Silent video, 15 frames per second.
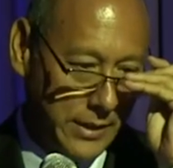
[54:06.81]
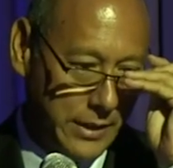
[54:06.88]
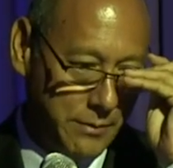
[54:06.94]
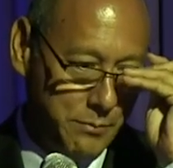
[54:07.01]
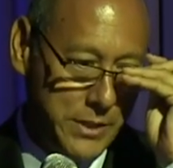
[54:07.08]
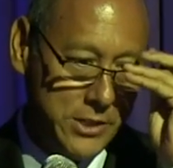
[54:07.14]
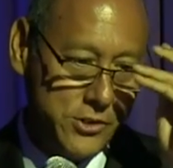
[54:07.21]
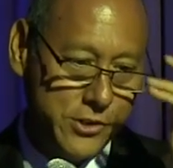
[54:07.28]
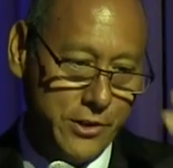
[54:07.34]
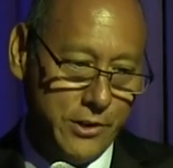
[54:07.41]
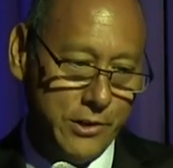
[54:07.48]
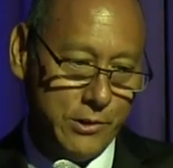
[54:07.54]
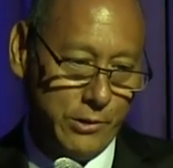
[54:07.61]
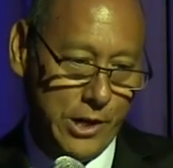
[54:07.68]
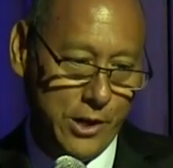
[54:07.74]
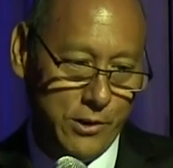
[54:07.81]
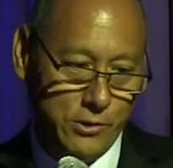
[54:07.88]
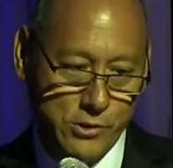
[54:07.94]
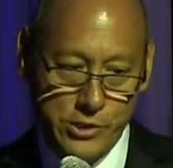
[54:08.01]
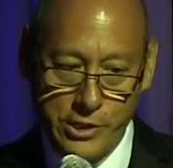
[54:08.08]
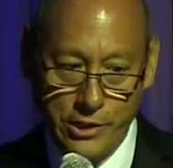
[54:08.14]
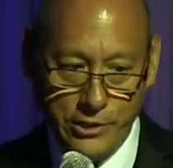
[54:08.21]
Uh, meet Sheryl
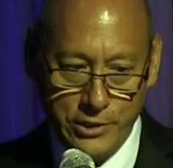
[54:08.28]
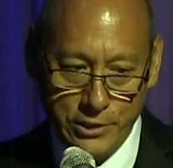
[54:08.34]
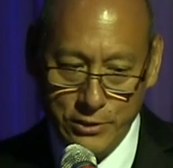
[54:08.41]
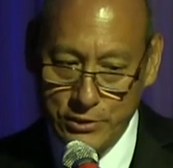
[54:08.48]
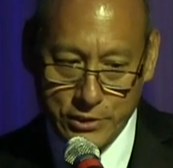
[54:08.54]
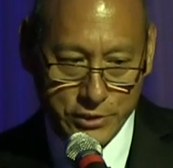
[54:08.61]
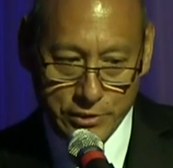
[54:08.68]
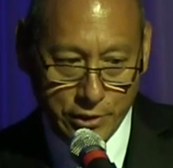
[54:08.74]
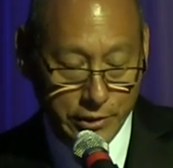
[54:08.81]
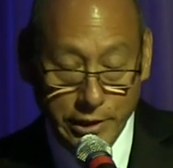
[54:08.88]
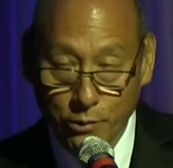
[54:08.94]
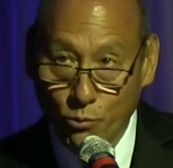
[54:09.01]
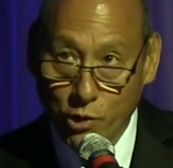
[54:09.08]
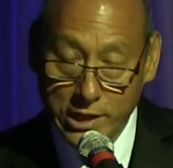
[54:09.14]
Crow. She uses only